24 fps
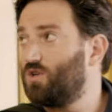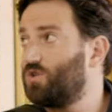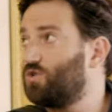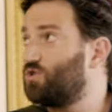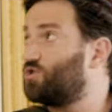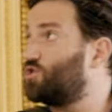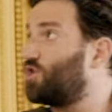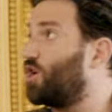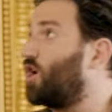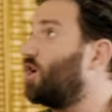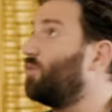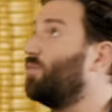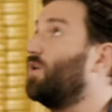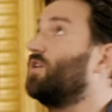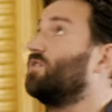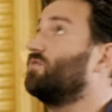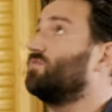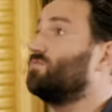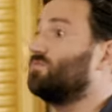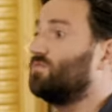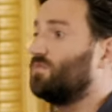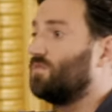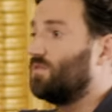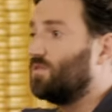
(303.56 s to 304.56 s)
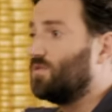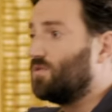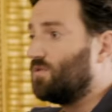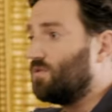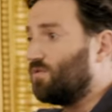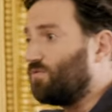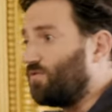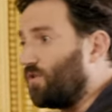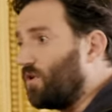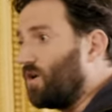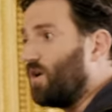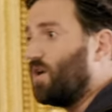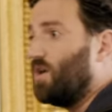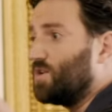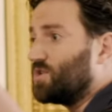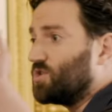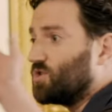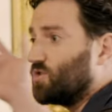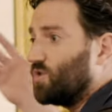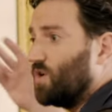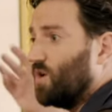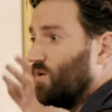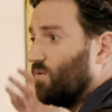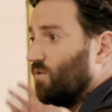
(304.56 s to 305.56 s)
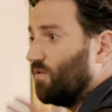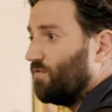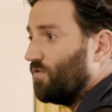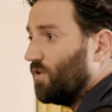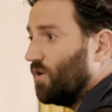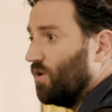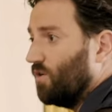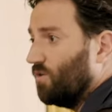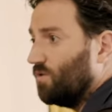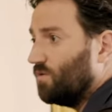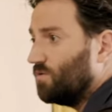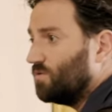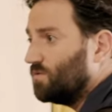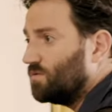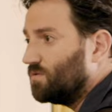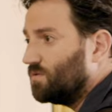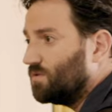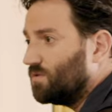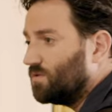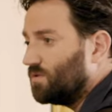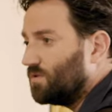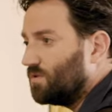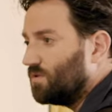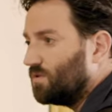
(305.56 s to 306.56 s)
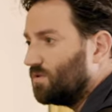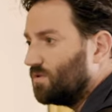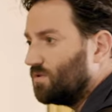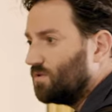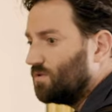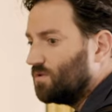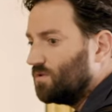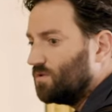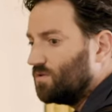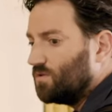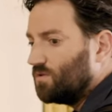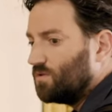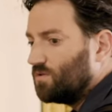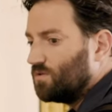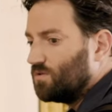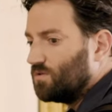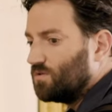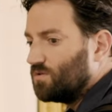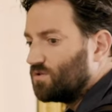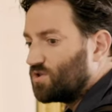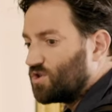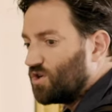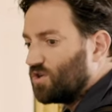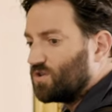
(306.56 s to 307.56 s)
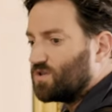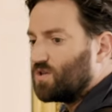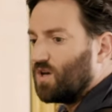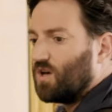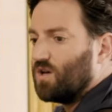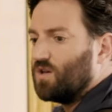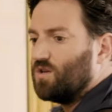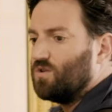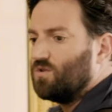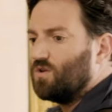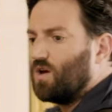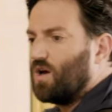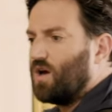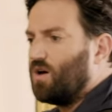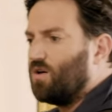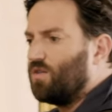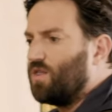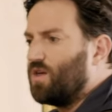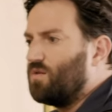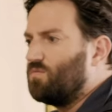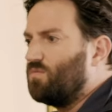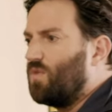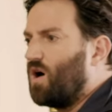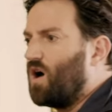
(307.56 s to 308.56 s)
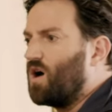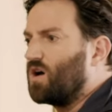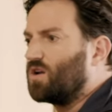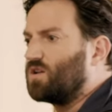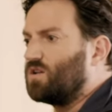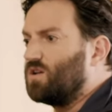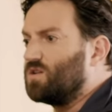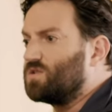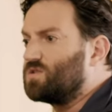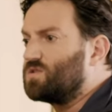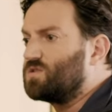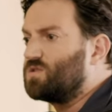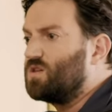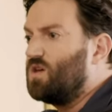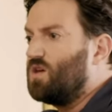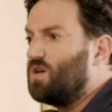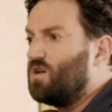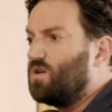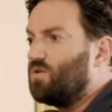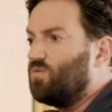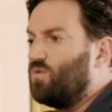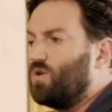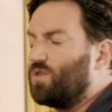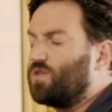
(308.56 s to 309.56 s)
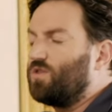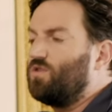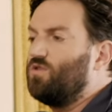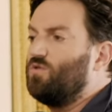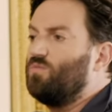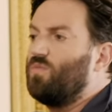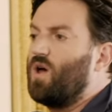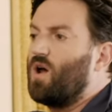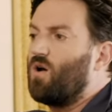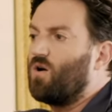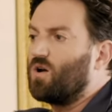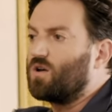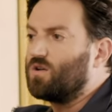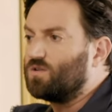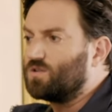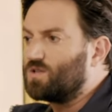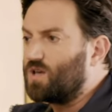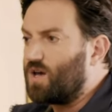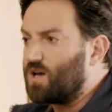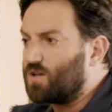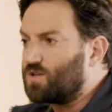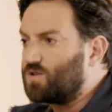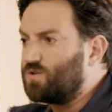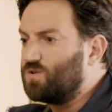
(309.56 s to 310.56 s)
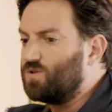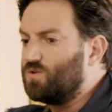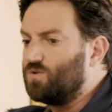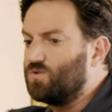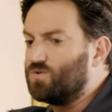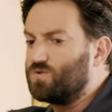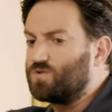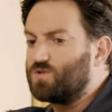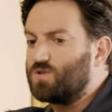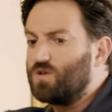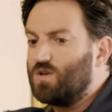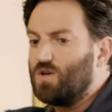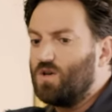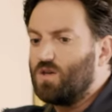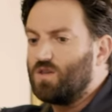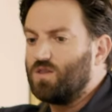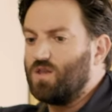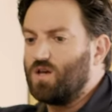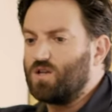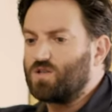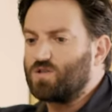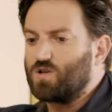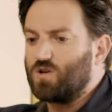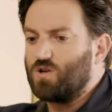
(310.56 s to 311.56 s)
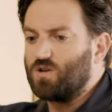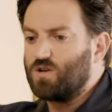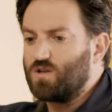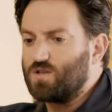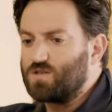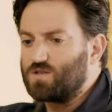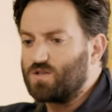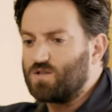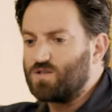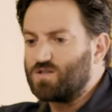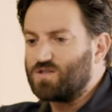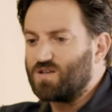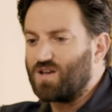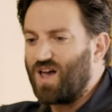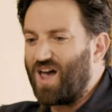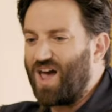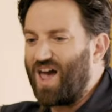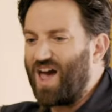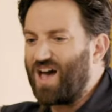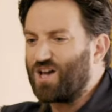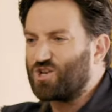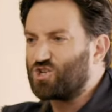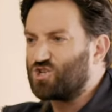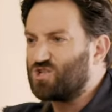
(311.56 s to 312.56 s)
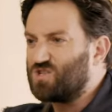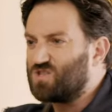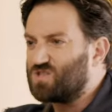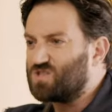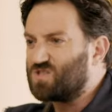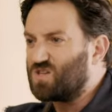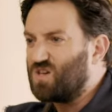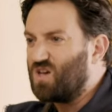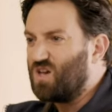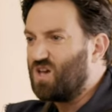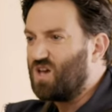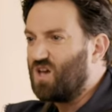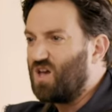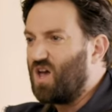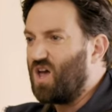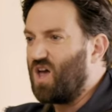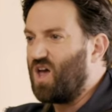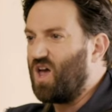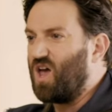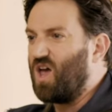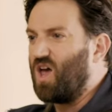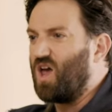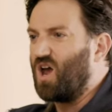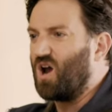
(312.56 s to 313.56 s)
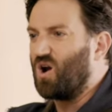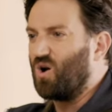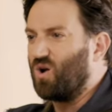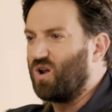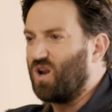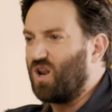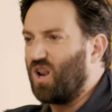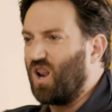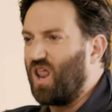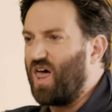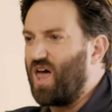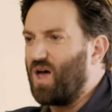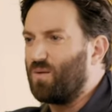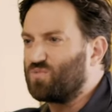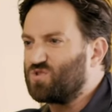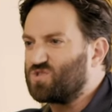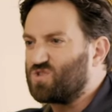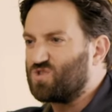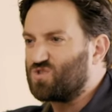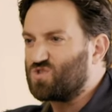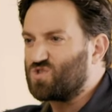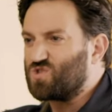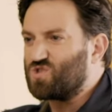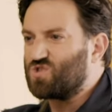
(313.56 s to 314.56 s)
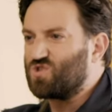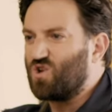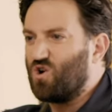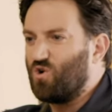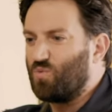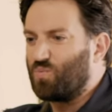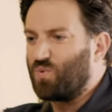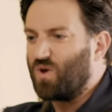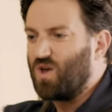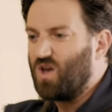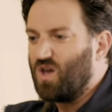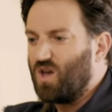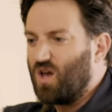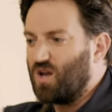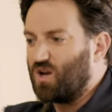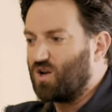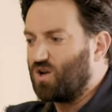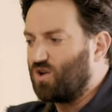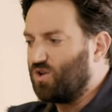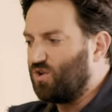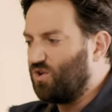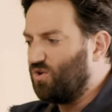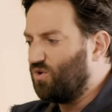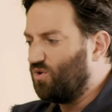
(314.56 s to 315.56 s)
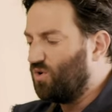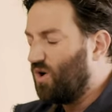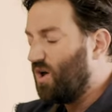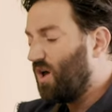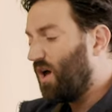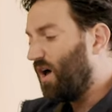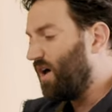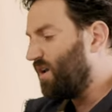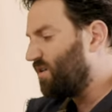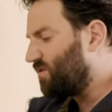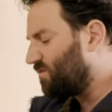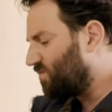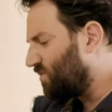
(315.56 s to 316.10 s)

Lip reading: German for a history review. She'll tell you how they marked us with numerical tattoos they turned us into ashes, hair and lamps and soap and glue. And,